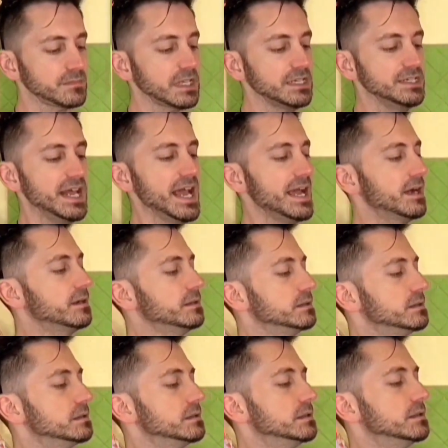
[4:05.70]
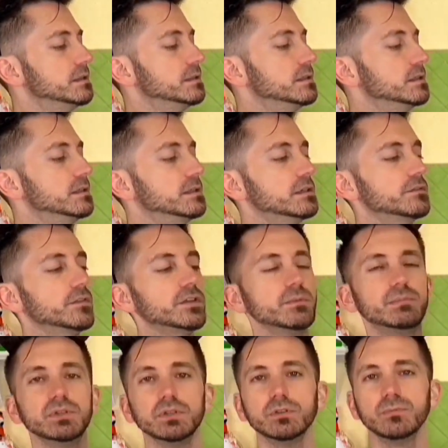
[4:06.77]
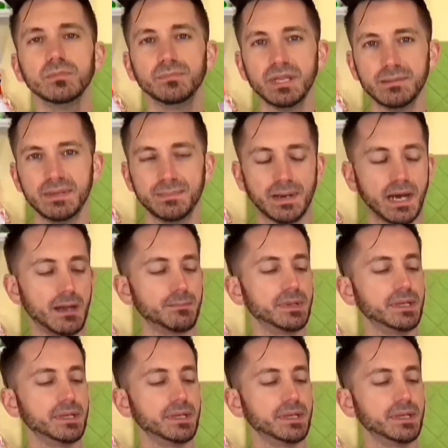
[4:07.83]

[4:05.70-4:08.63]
Now, for the Bloom Baby Pop.